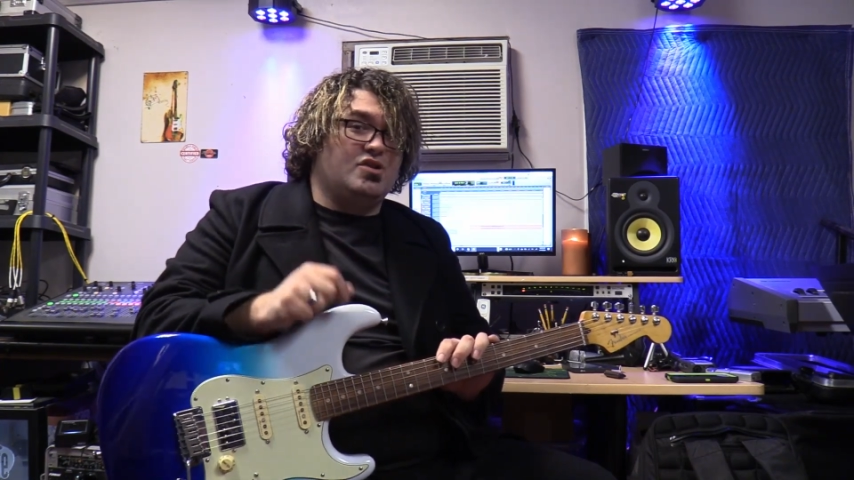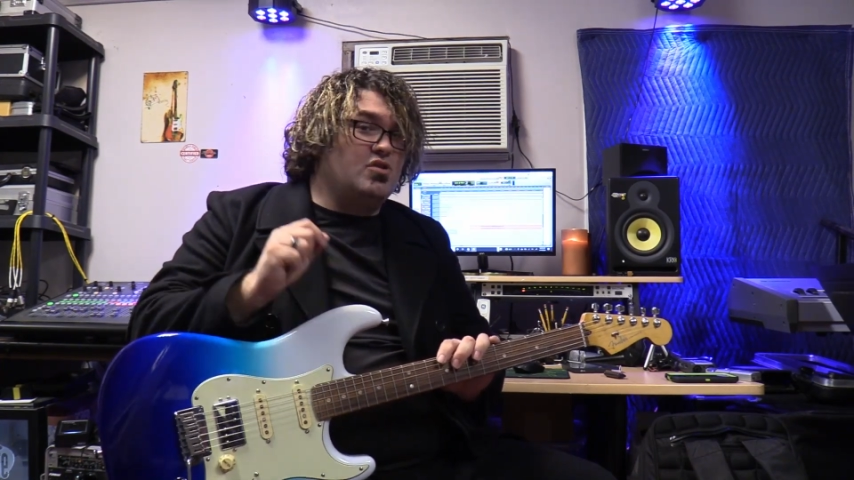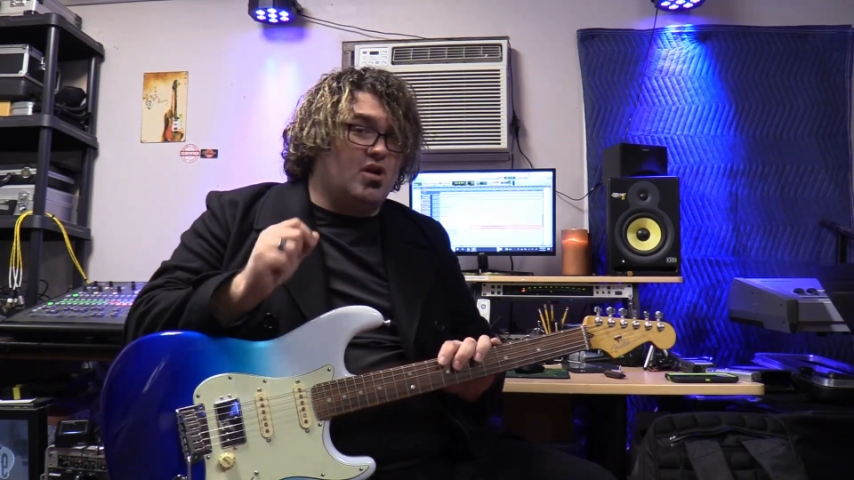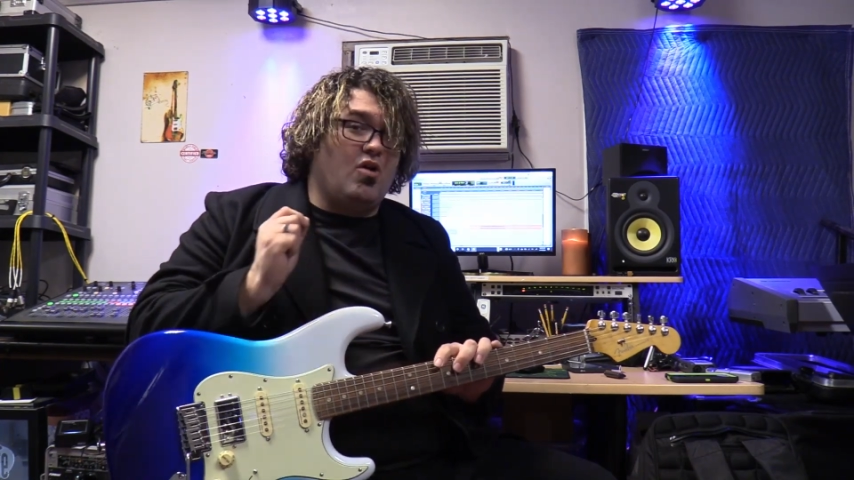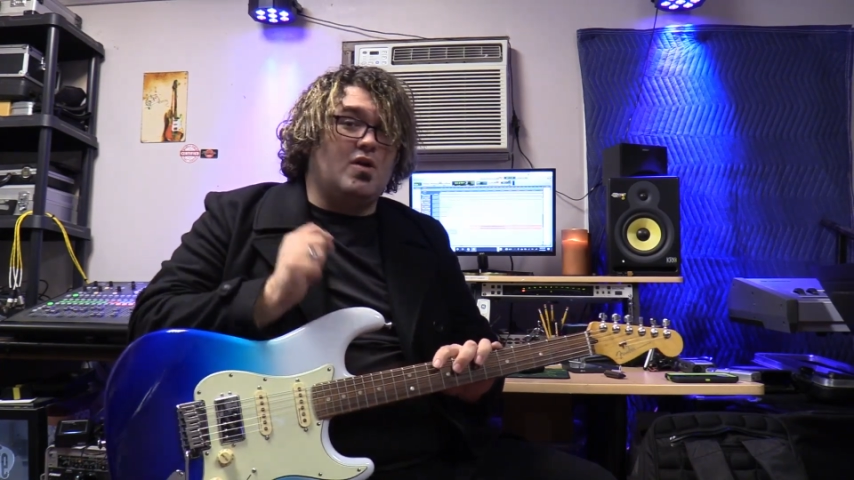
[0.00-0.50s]
You
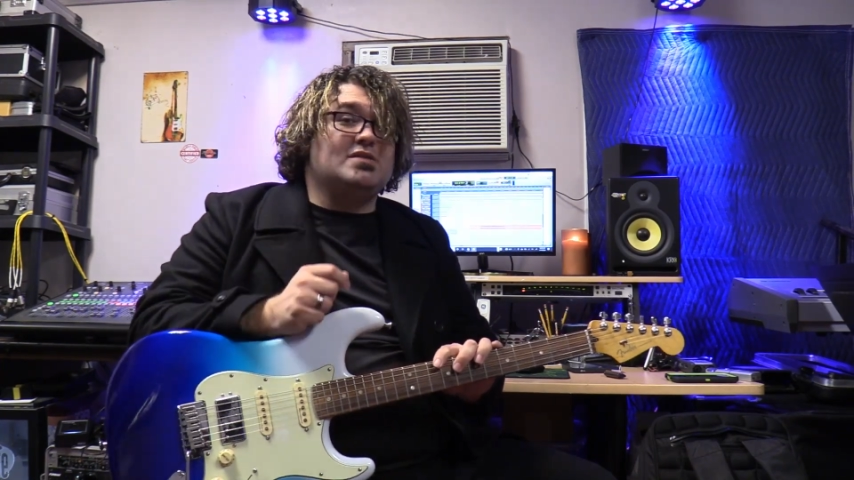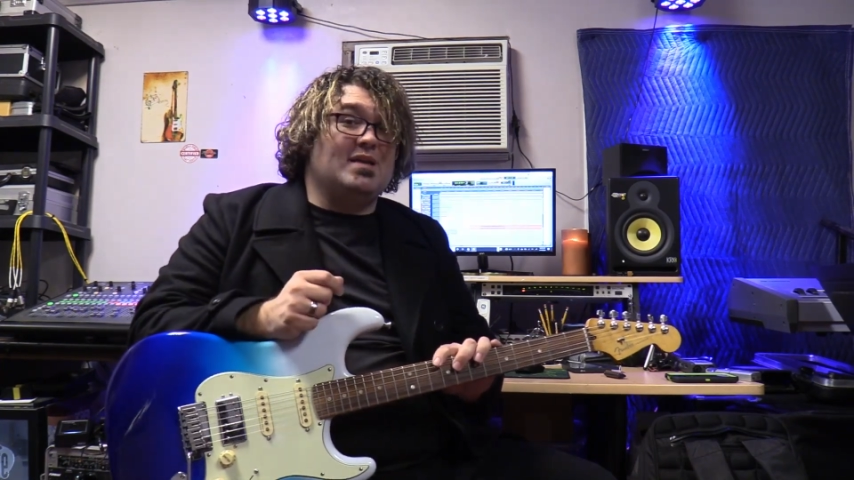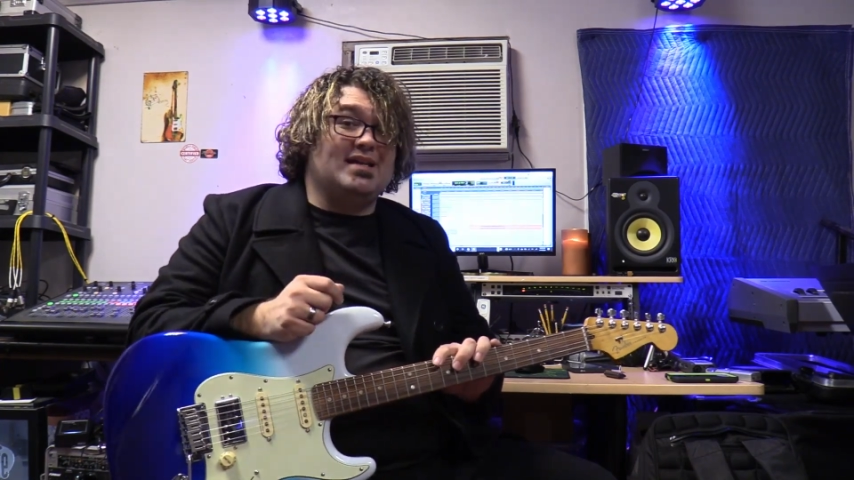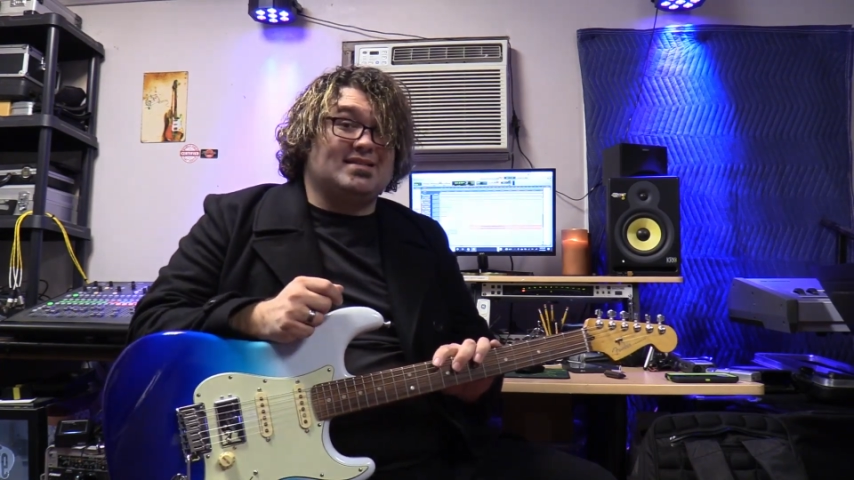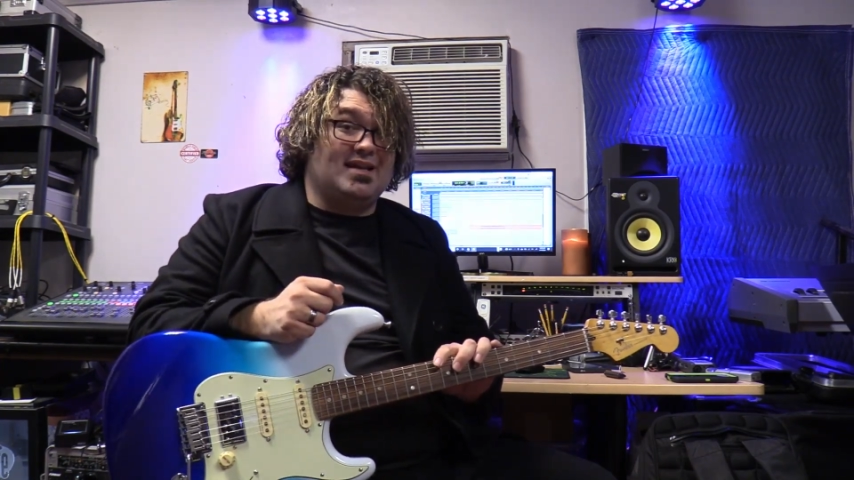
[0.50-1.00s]
can always
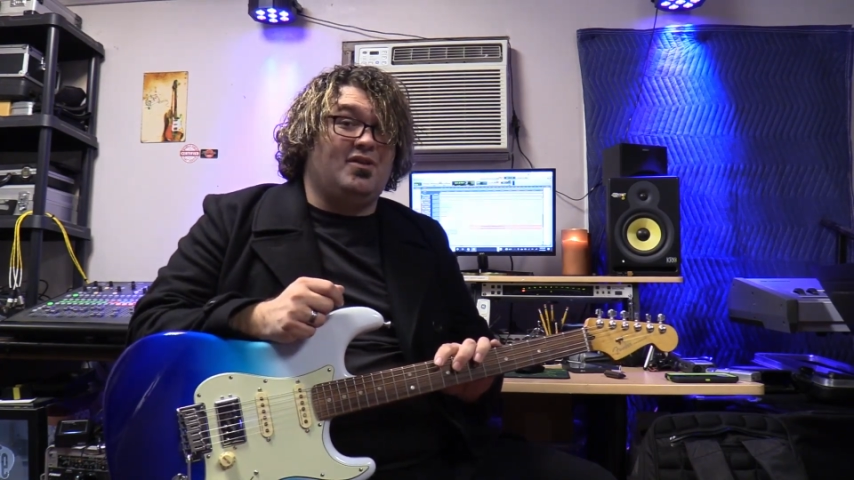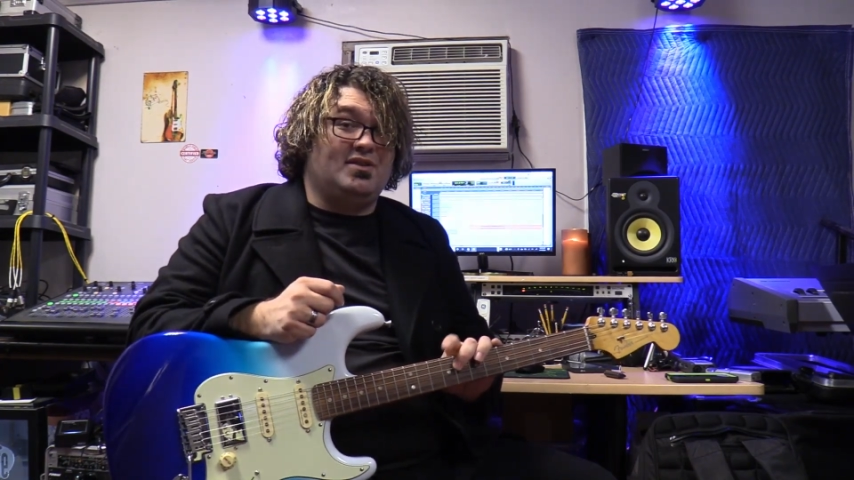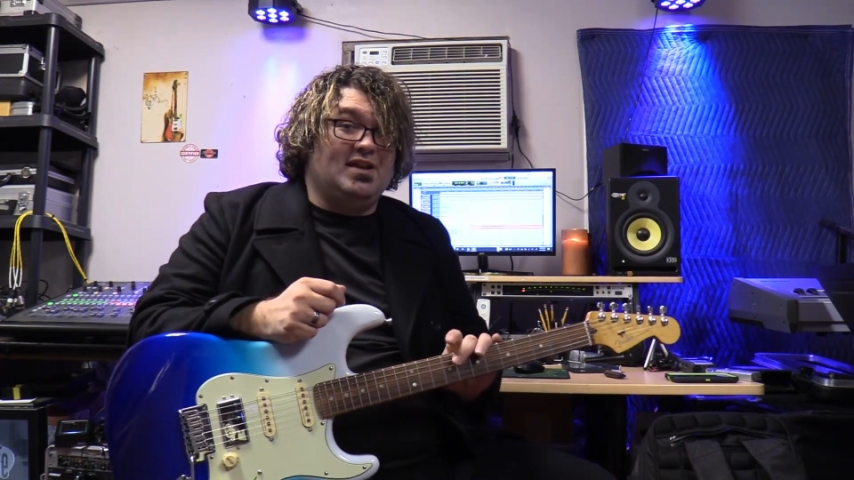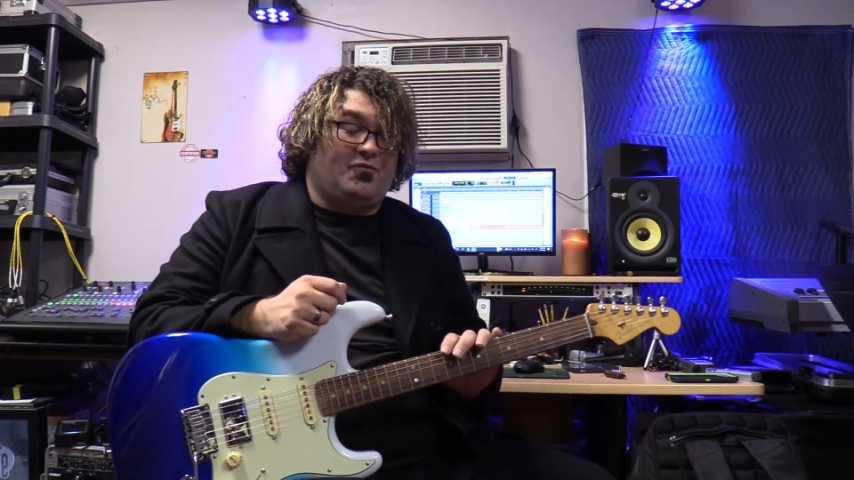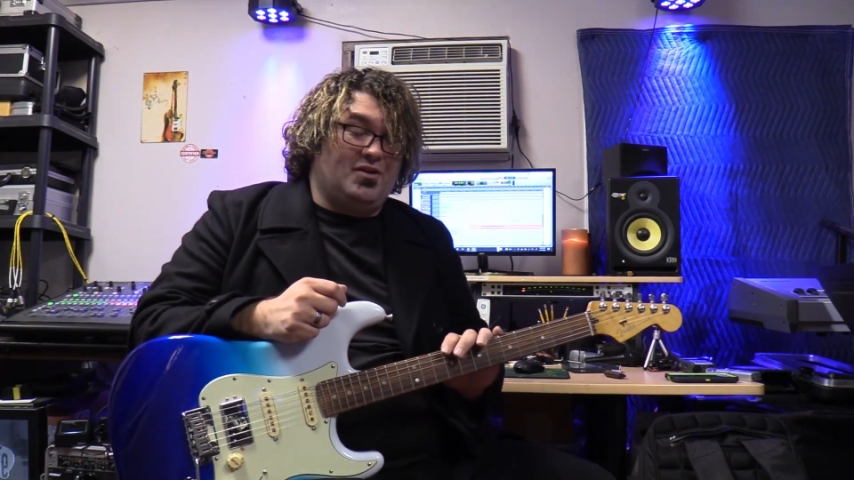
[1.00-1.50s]
make it sound
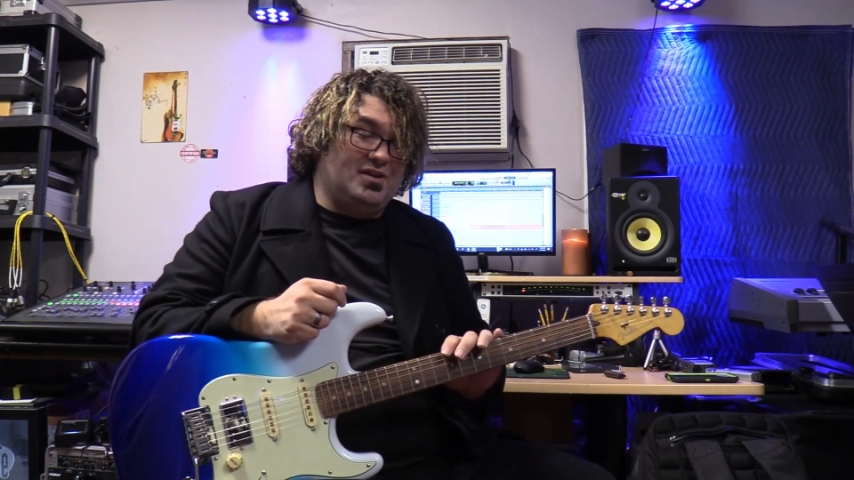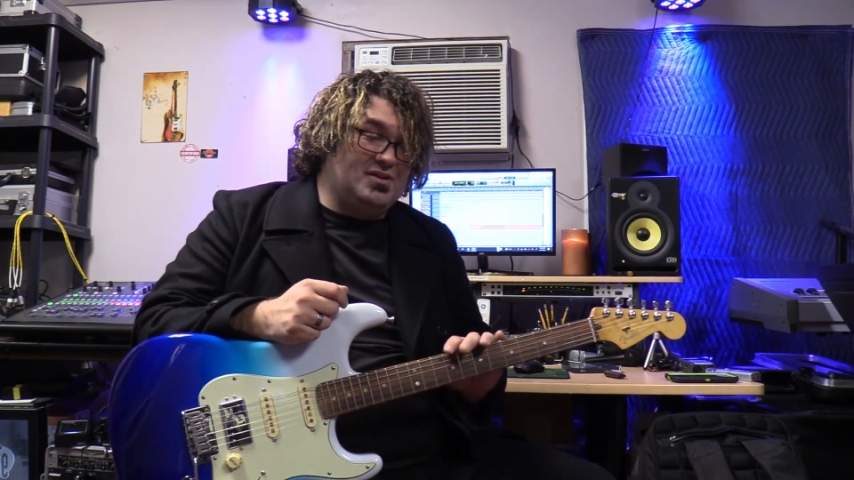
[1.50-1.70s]
different.